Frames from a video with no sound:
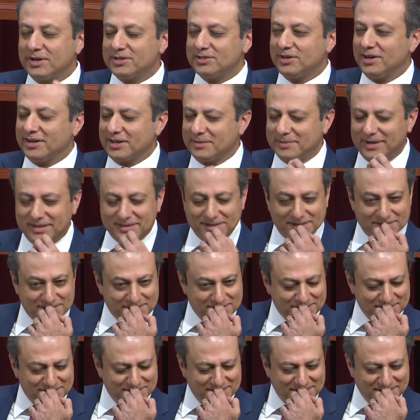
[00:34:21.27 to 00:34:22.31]
so I talk about this
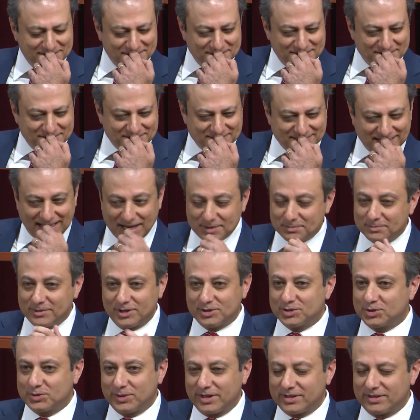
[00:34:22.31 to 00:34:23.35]
at
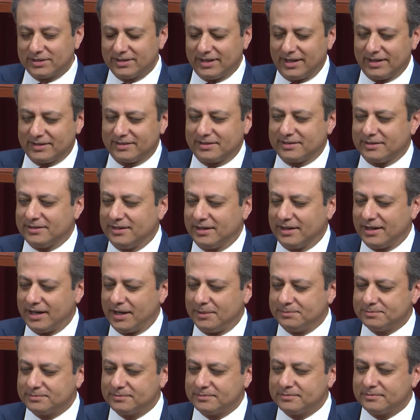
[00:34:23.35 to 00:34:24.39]
much greater length.
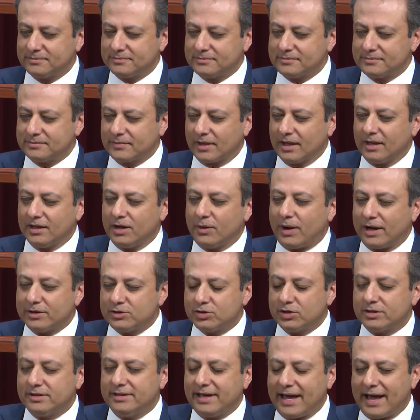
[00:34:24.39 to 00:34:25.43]
Um, no, I
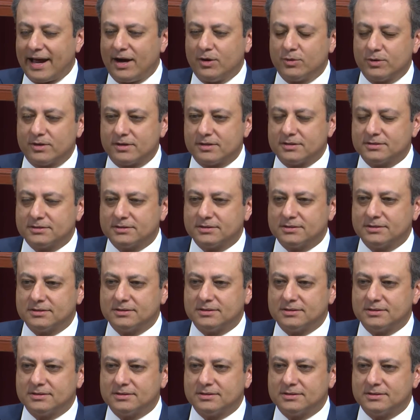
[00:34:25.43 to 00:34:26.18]
took the hour.